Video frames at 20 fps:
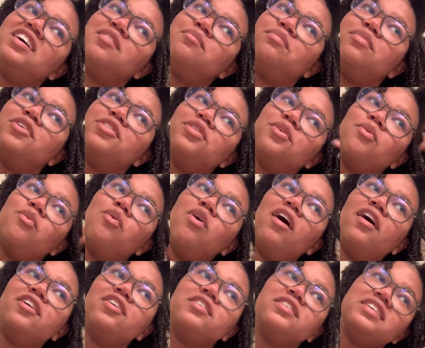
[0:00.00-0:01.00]
But the
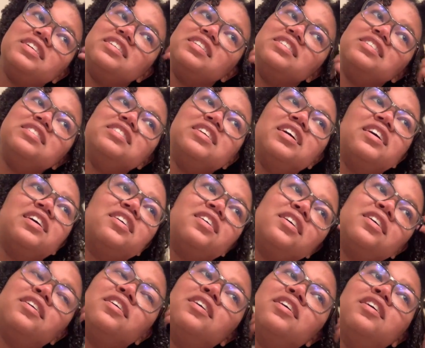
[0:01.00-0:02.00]
water is
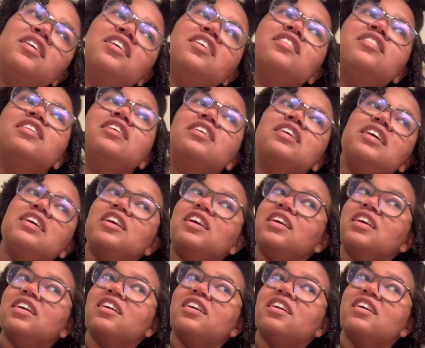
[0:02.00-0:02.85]
the key